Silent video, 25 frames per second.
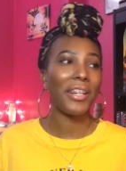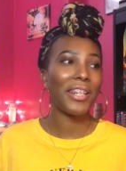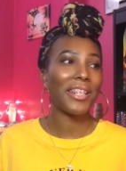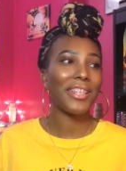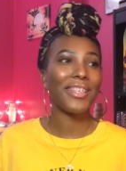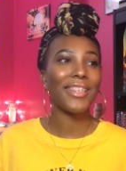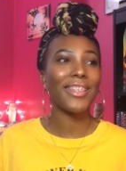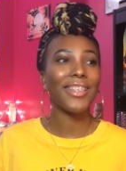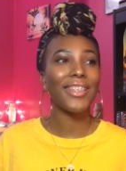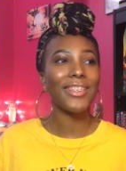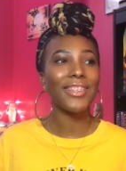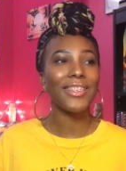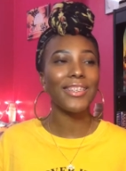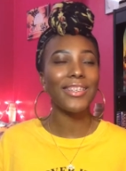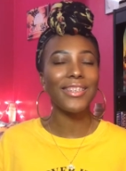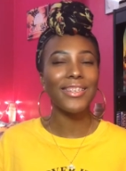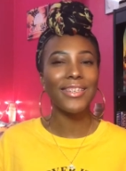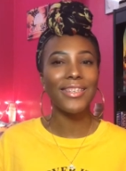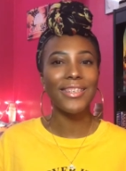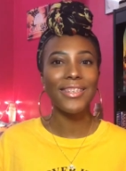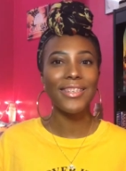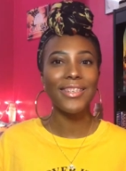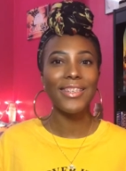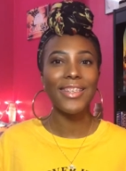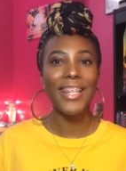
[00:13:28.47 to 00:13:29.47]
so
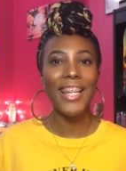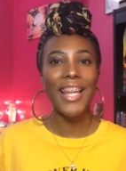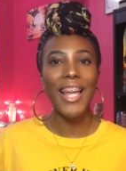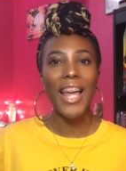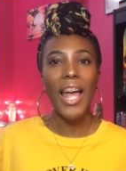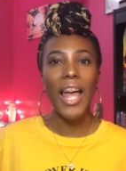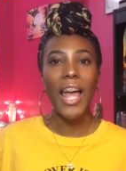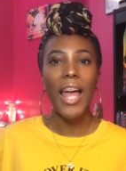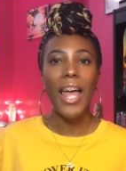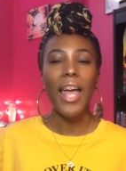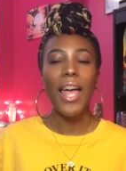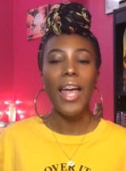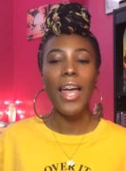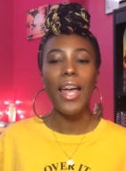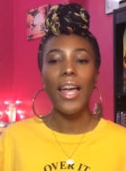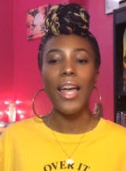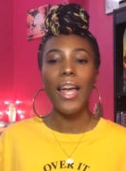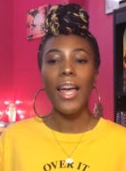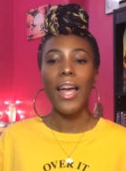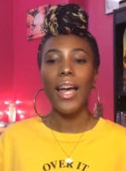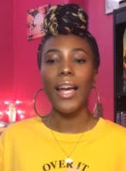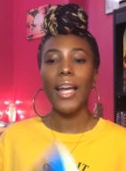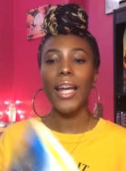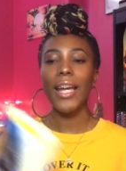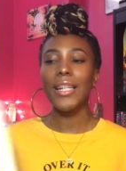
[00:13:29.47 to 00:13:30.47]

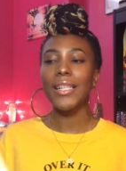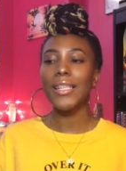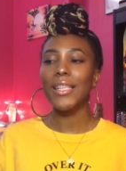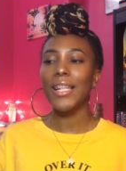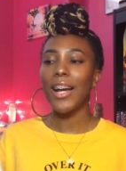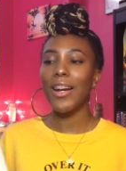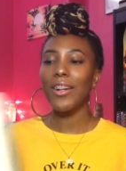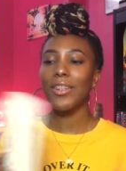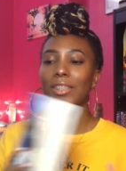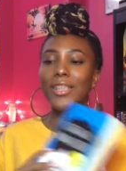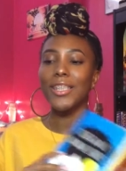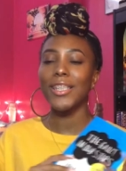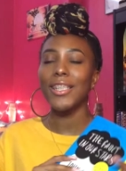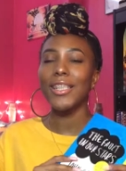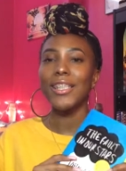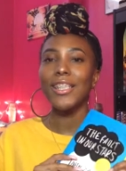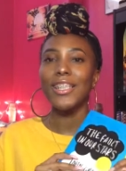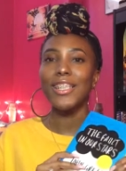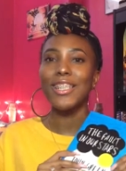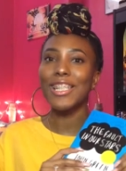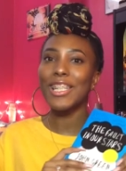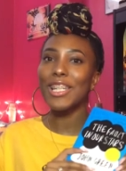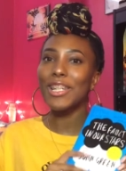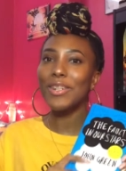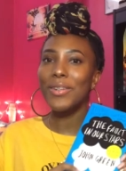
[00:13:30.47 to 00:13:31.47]
I guess I'll
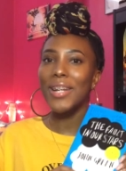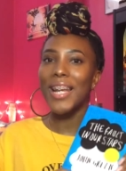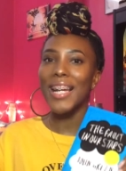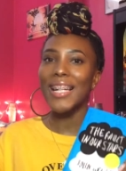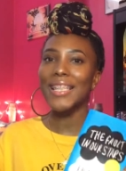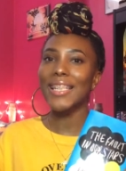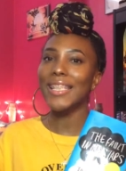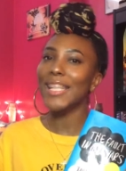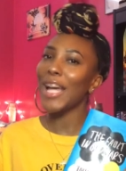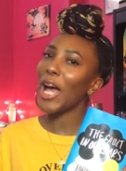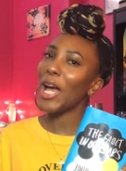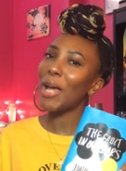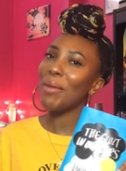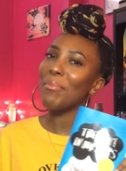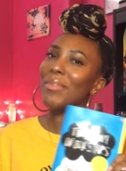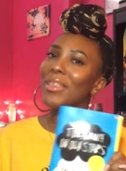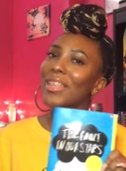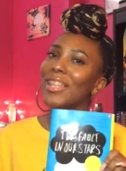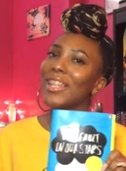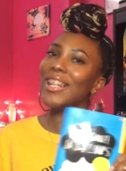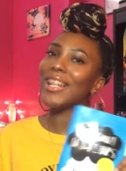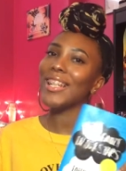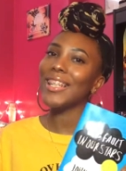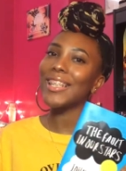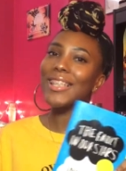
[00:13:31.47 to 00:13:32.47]
just see you next time in
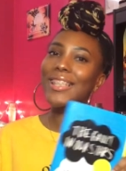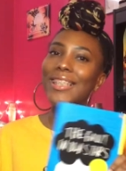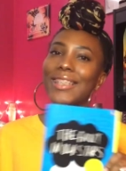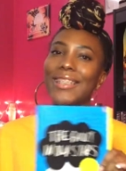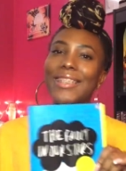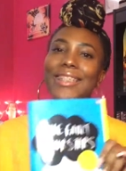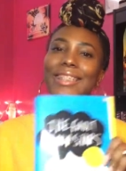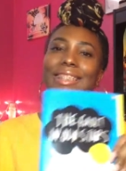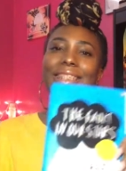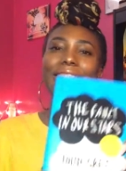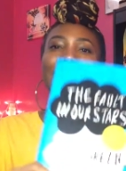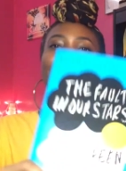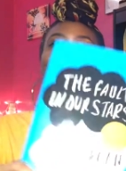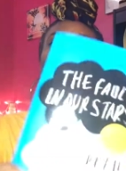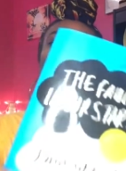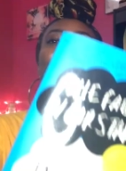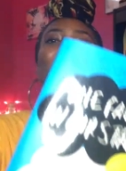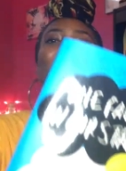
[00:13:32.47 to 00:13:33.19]
the Nook.